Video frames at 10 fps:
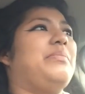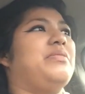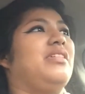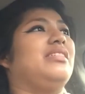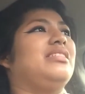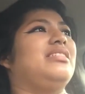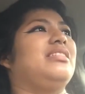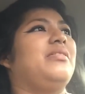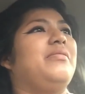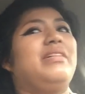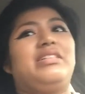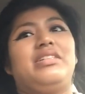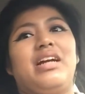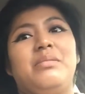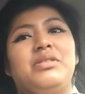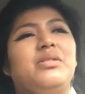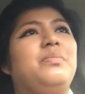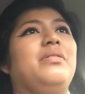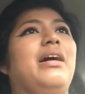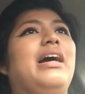eyebrows, which I'm
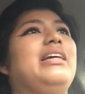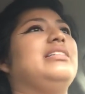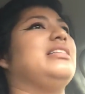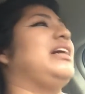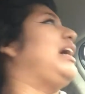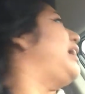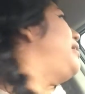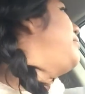surprised. I